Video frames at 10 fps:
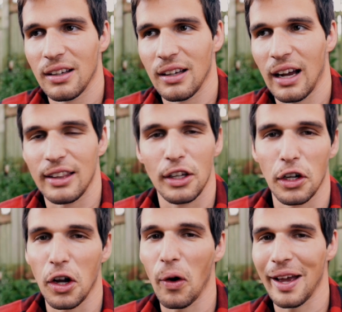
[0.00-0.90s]
I think
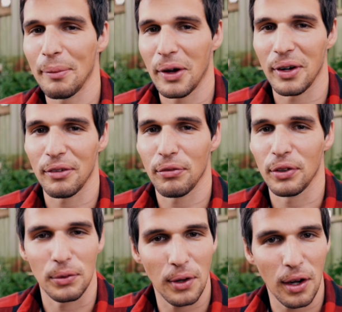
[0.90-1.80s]
you're going about it for
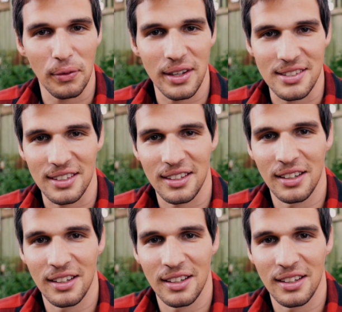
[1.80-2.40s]
the wrong reason.